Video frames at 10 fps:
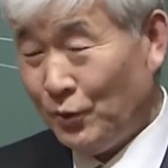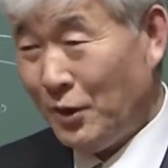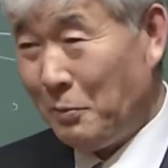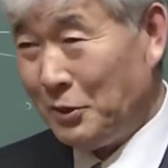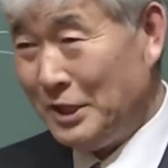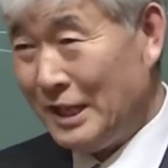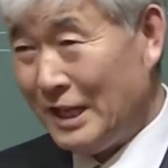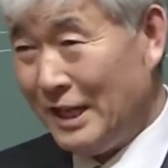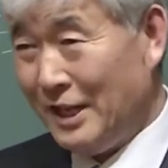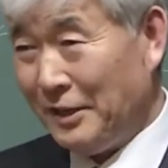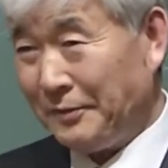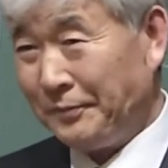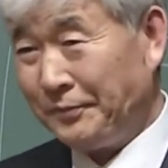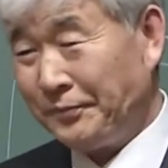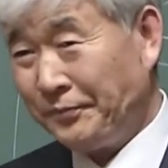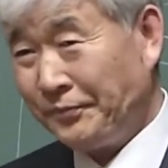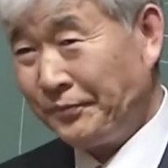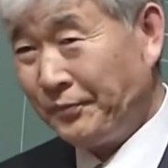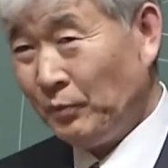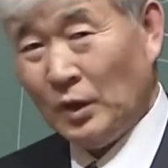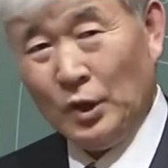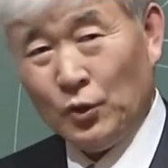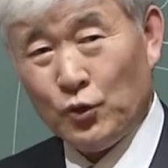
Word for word: The saturation state of cell phone